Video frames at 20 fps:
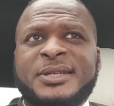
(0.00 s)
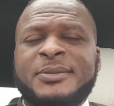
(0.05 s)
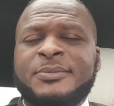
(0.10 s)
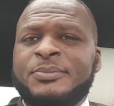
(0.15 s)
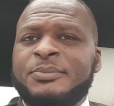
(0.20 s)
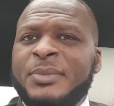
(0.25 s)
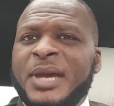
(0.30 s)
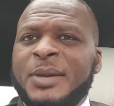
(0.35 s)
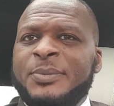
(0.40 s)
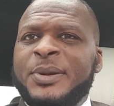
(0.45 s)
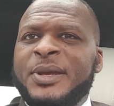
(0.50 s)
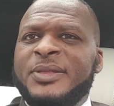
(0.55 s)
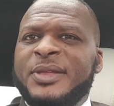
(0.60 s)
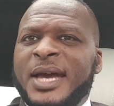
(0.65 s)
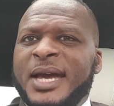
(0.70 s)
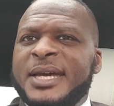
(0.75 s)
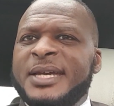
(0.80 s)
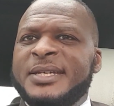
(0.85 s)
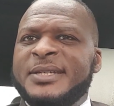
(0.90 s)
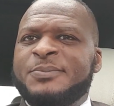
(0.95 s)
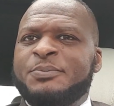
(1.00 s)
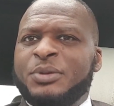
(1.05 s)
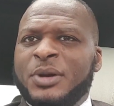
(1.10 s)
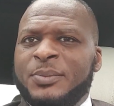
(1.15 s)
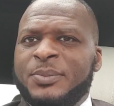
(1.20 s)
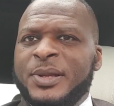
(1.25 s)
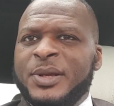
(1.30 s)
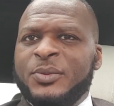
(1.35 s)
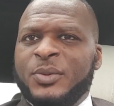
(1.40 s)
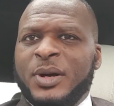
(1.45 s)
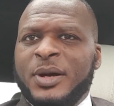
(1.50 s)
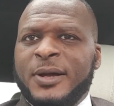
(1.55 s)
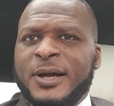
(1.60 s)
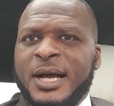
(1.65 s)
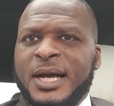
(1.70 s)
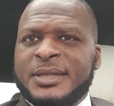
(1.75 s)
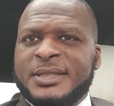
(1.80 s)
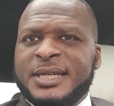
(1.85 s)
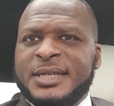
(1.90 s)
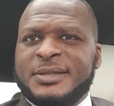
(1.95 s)
maybe that is probably what
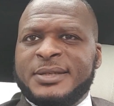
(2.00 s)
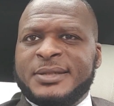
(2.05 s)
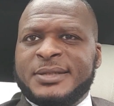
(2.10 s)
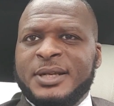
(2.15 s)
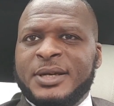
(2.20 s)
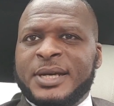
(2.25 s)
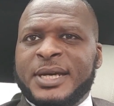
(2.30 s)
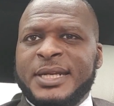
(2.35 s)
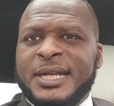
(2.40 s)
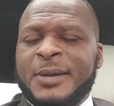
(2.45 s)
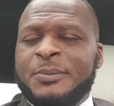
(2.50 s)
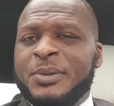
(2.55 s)
Arteta's looking at,